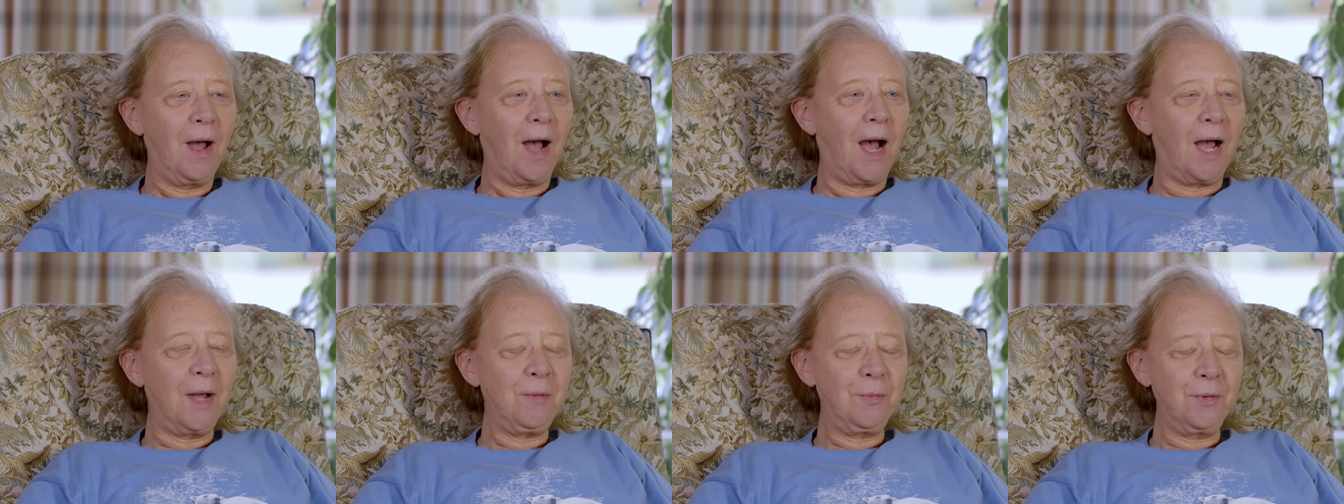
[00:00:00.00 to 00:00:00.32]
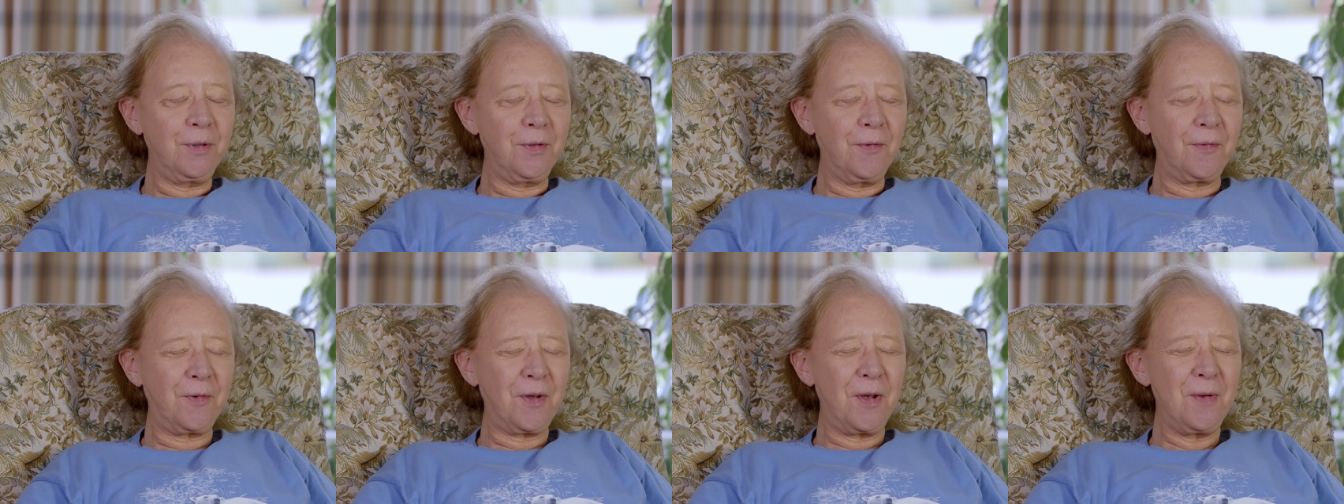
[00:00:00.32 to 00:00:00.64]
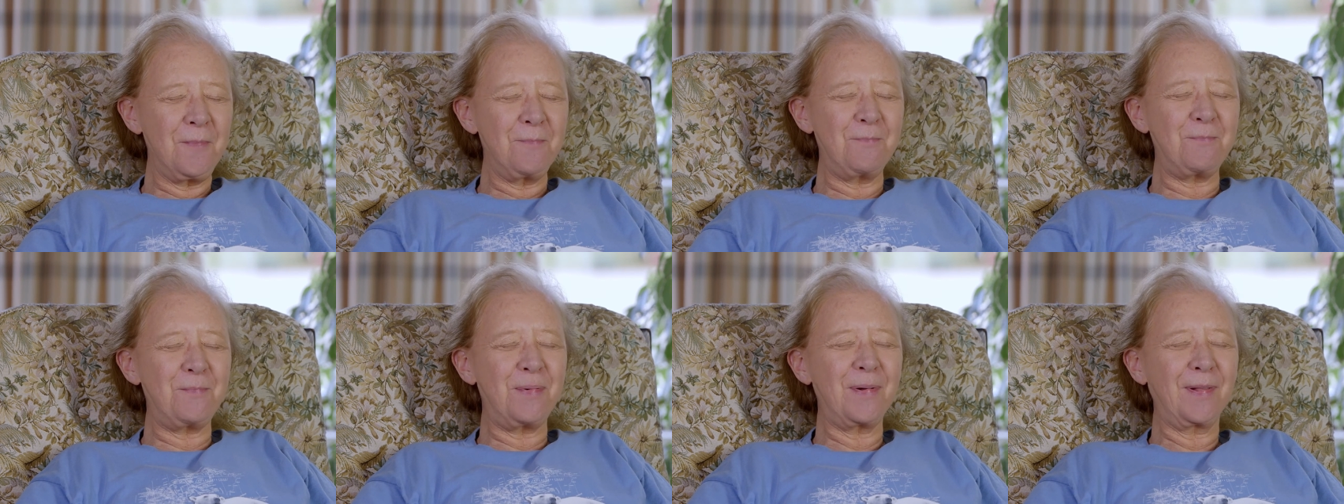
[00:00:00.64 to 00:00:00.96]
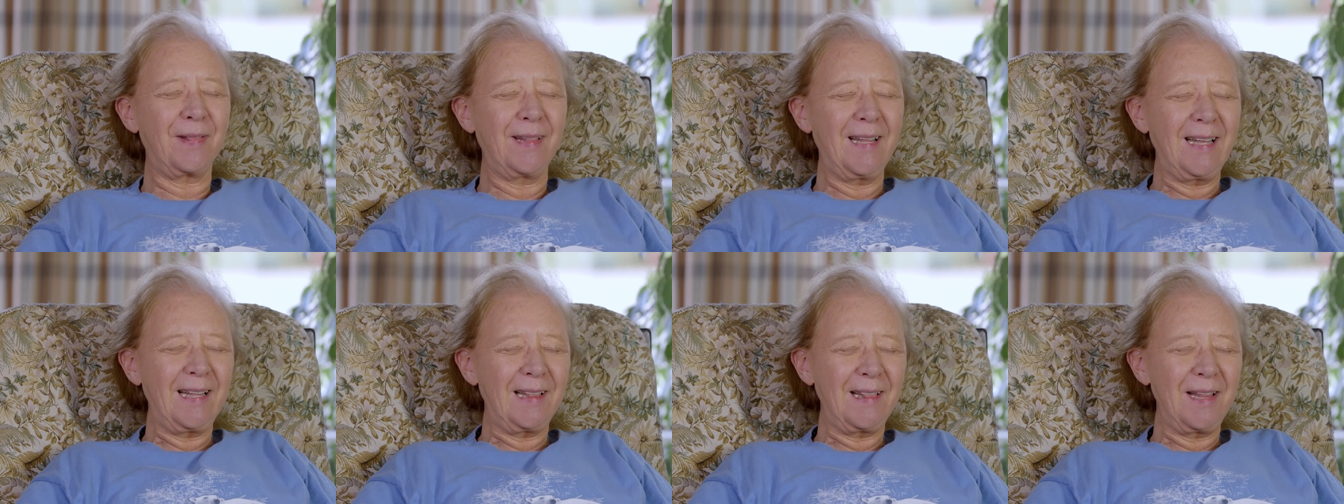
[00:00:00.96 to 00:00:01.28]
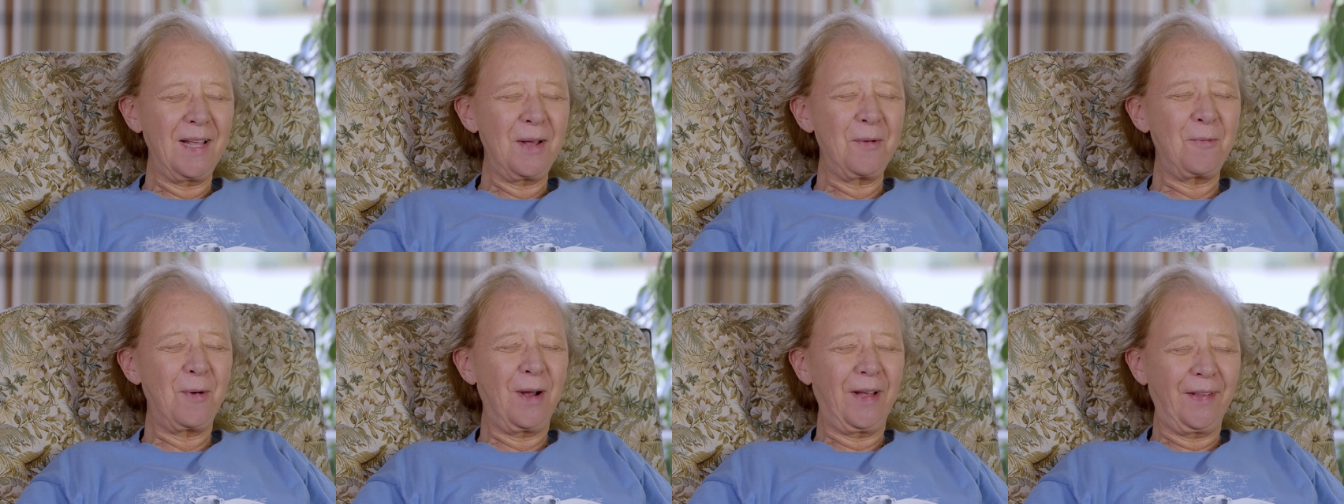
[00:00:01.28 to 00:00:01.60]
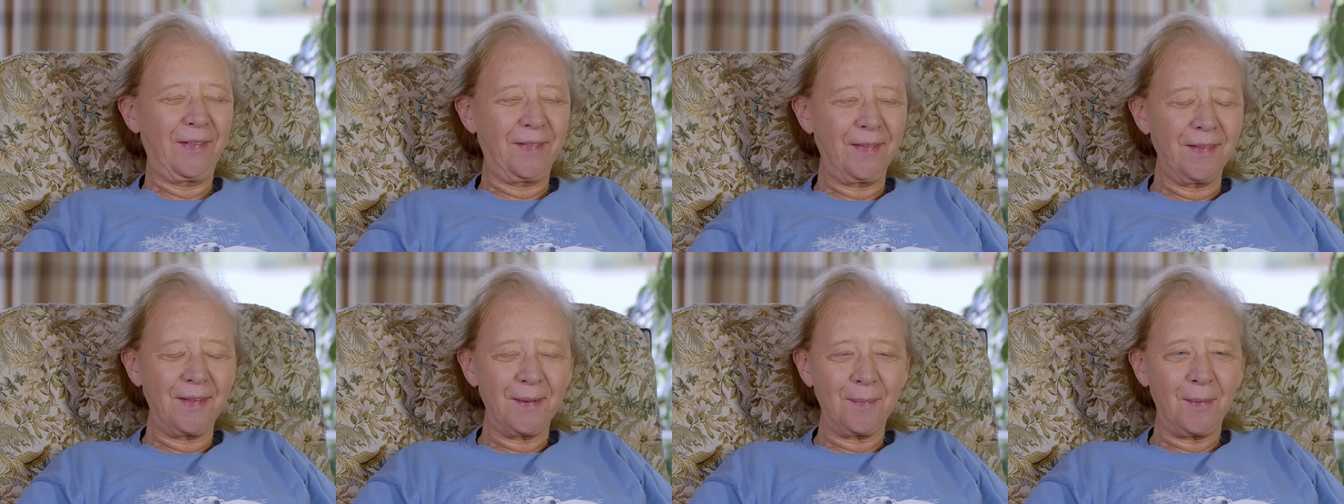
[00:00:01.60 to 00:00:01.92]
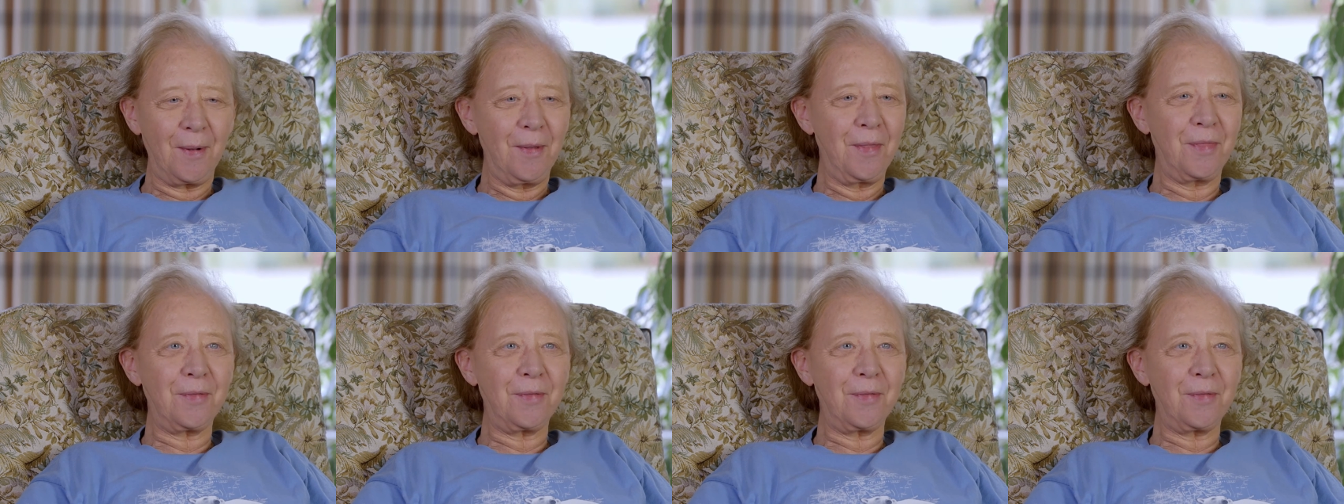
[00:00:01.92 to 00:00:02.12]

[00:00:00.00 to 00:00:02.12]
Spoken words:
I would have completely wasted about